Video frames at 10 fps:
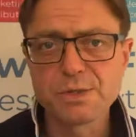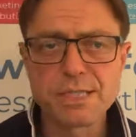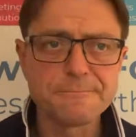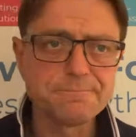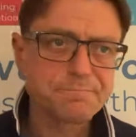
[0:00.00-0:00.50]

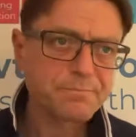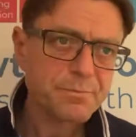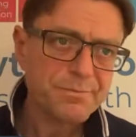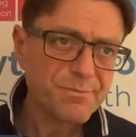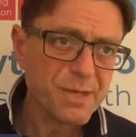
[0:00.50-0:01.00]
So
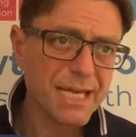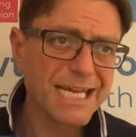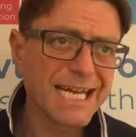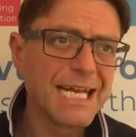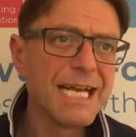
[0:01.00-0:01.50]

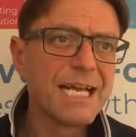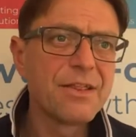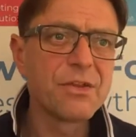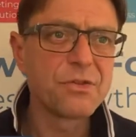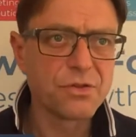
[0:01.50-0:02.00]
again,
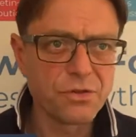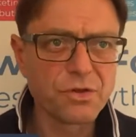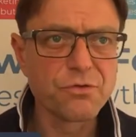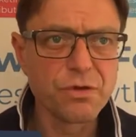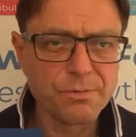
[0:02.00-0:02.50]
the
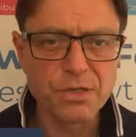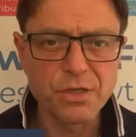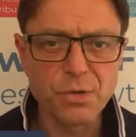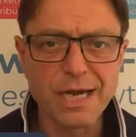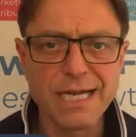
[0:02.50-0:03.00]
group that
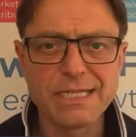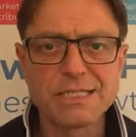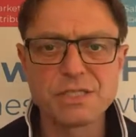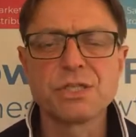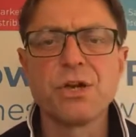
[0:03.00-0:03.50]
you are here to
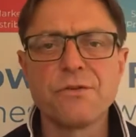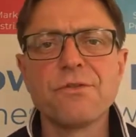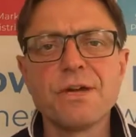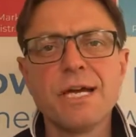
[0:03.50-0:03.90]
serve